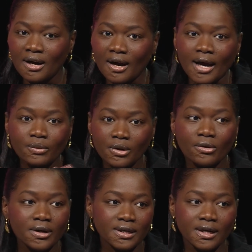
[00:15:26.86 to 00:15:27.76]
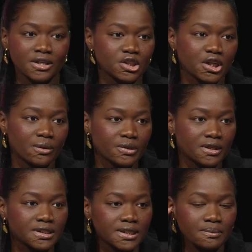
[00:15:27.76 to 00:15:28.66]
I record it and just share it with the
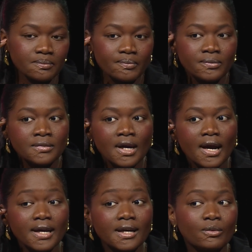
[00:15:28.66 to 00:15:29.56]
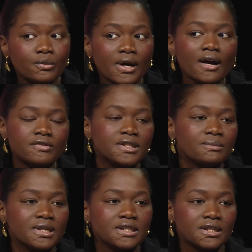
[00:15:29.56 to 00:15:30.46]
team. And then when we have team
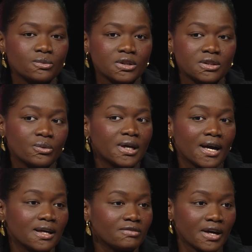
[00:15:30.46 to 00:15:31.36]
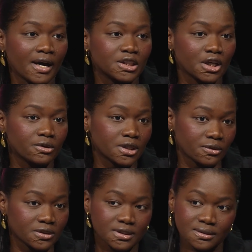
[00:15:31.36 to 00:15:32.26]
meetings once a week, I give AI
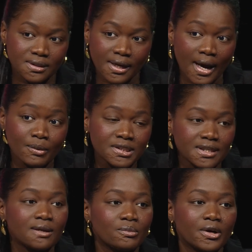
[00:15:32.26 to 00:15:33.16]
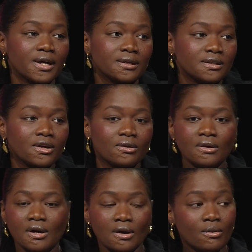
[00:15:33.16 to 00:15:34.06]
shout-outs. Like, I will celebrate,
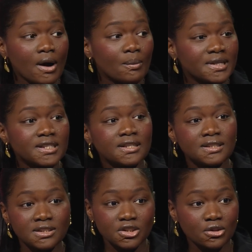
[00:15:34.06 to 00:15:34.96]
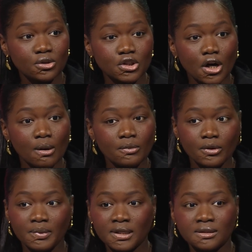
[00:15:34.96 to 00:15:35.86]
wow, Matthias did such a good job.
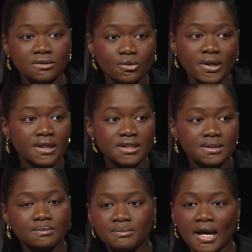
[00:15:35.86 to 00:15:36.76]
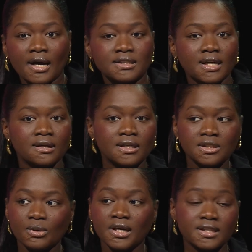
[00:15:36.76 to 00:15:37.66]
We've been doing this task, and this
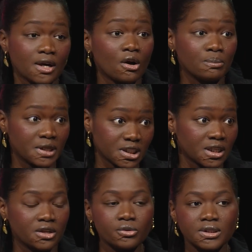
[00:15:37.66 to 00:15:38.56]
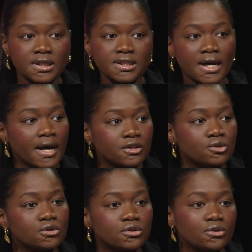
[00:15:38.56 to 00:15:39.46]
is what he's accomplished, and he used this AI
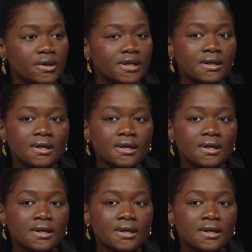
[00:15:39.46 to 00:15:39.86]
tool to do it.